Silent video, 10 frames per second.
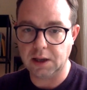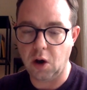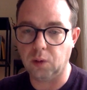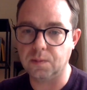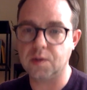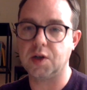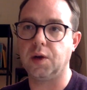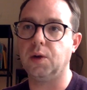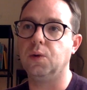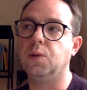
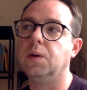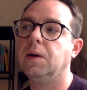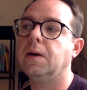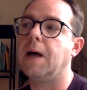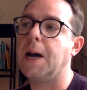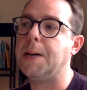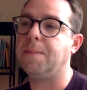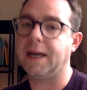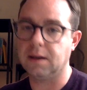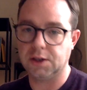onto
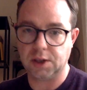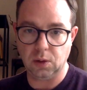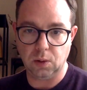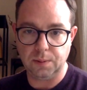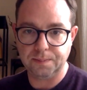English law.